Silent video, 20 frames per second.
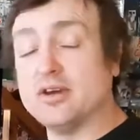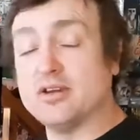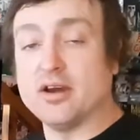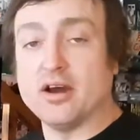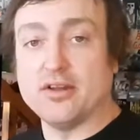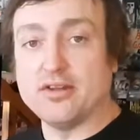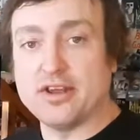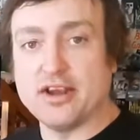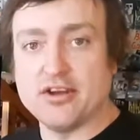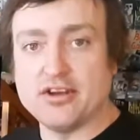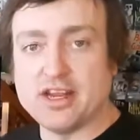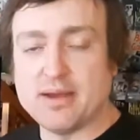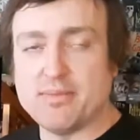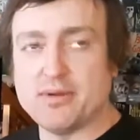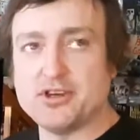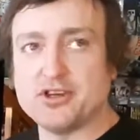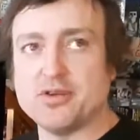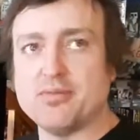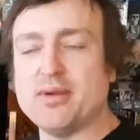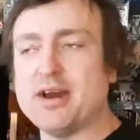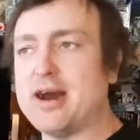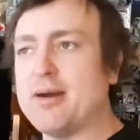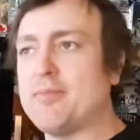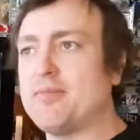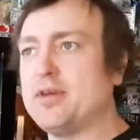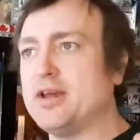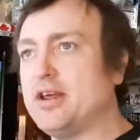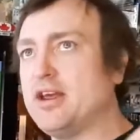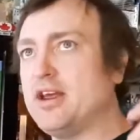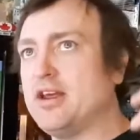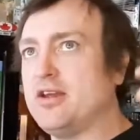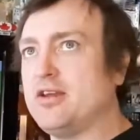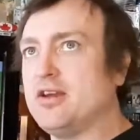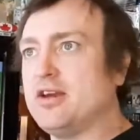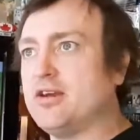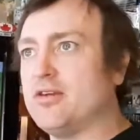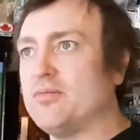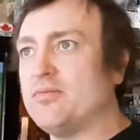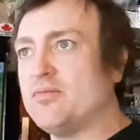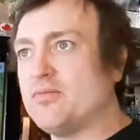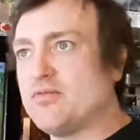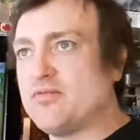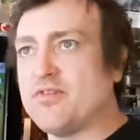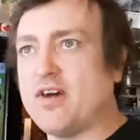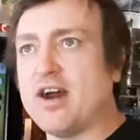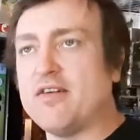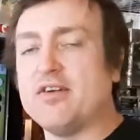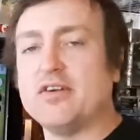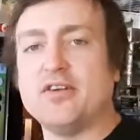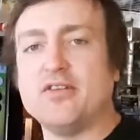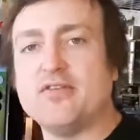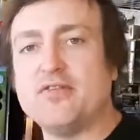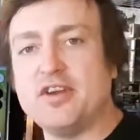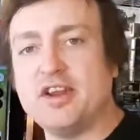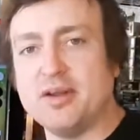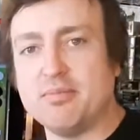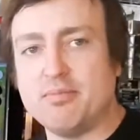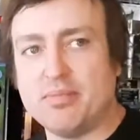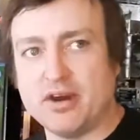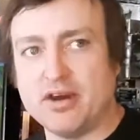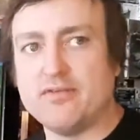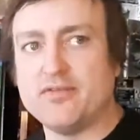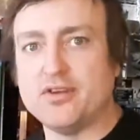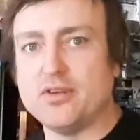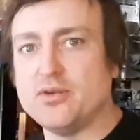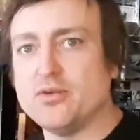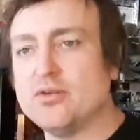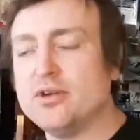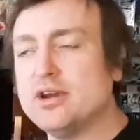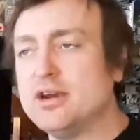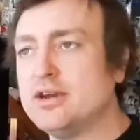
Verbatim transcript: on the air temperature map that, hey, uh, 500 feet above you,